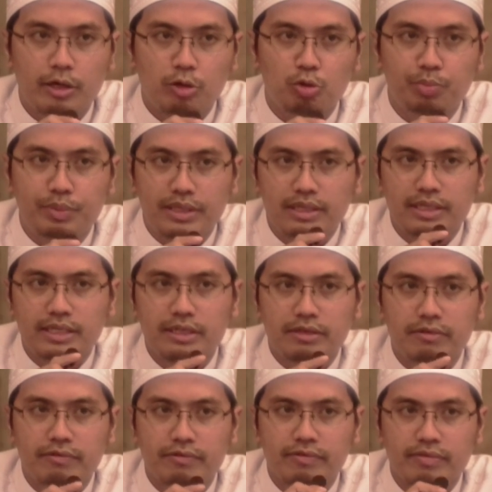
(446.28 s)
who
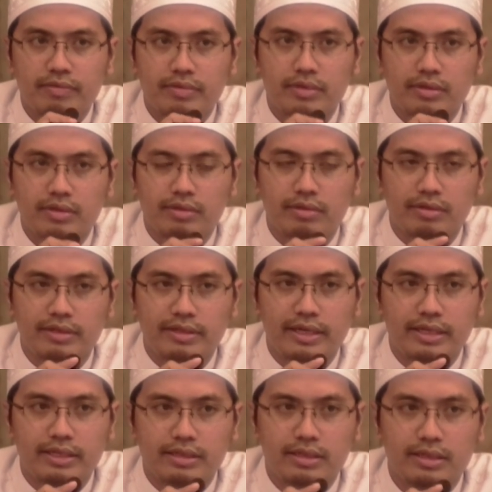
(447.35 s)
believe
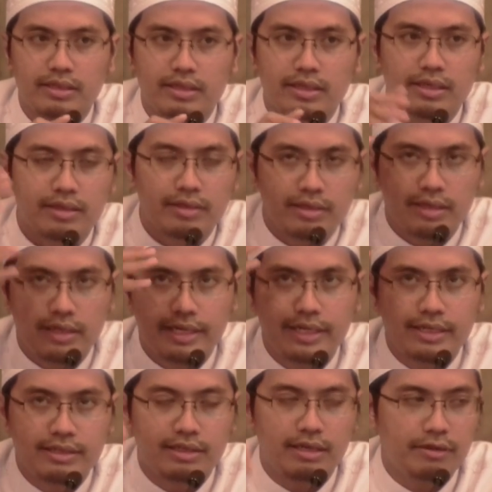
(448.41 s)
that the
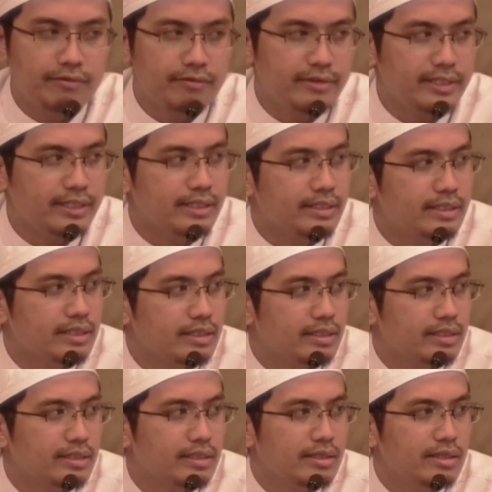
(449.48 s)
head covering,
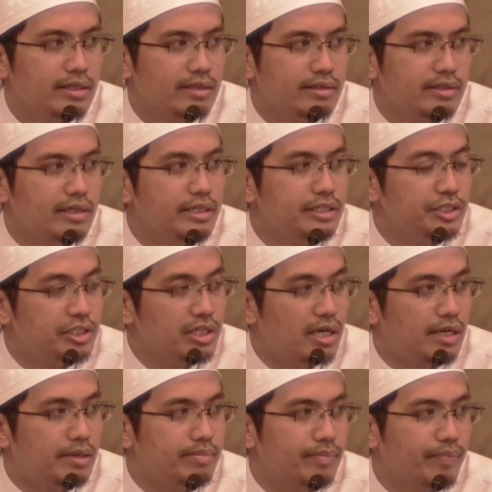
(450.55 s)
the
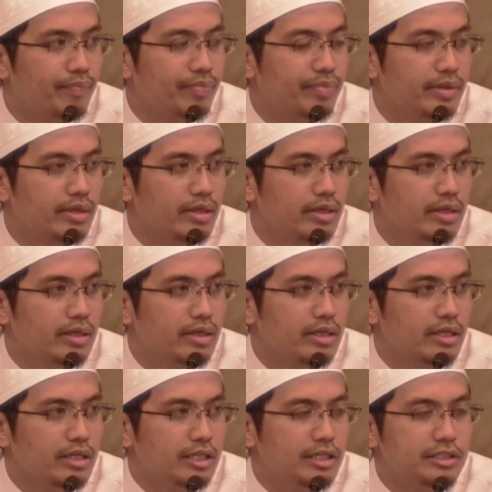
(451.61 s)
hijab,
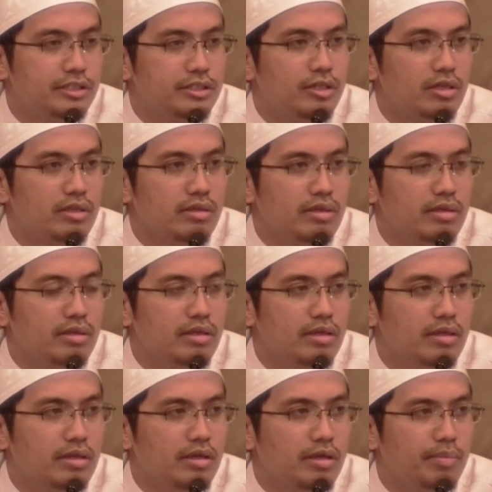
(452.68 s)
is not
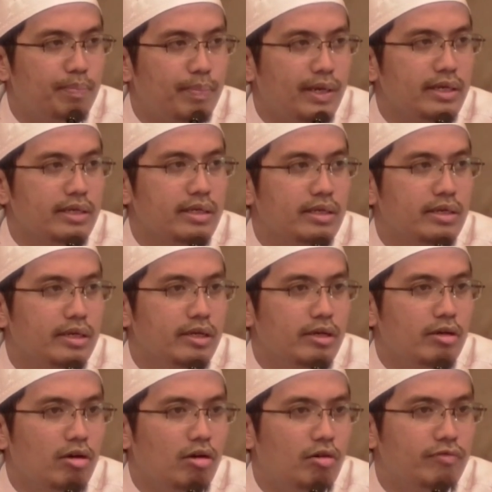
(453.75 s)
part
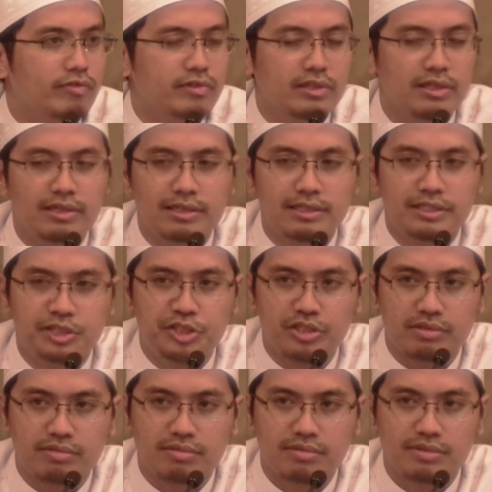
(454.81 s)
of the
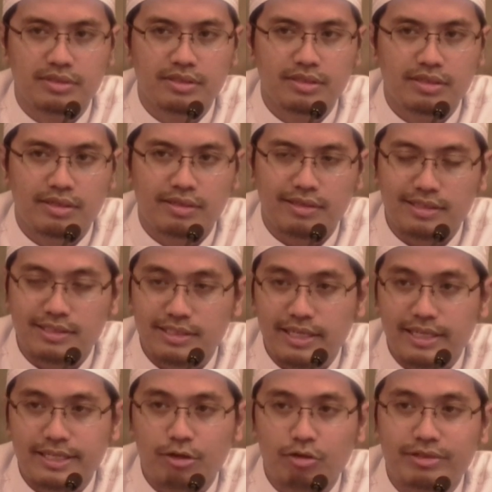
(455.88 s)
religion. They
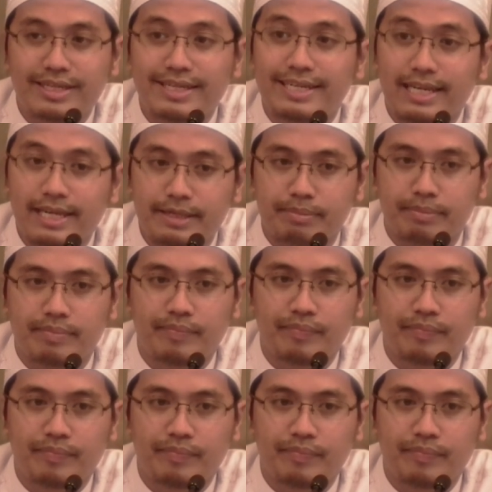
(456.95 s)
say, or they claim,